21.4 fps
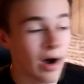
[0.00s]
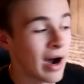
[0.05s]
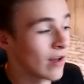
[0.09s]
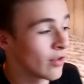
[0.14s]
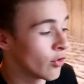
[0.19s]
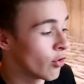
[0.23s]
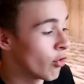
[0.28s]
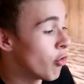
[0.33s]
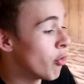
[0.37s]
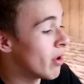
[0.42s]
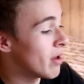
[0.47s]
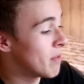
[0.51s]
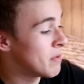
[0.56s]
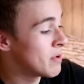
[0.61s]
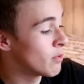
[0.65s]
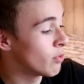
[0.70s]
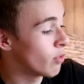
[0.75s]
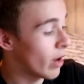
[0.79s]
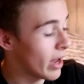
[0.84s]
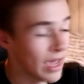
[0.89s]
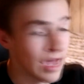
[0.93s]
What I do when
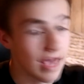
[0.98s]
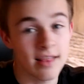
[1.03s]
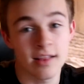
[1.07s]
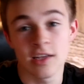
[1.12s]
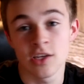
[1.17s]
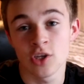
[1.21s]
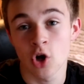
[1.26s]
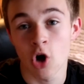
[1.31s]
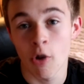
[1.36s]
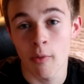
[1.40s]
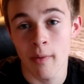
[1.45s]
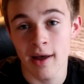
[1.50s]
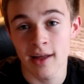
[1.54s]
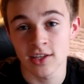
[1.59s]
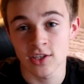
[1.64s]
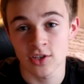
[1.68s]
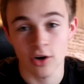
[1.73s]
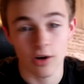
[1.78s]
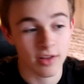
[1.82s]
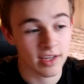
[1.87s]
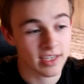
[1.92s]
people hate these
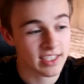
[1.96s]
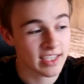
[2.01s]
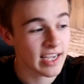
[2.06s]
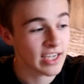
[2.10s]
comments or they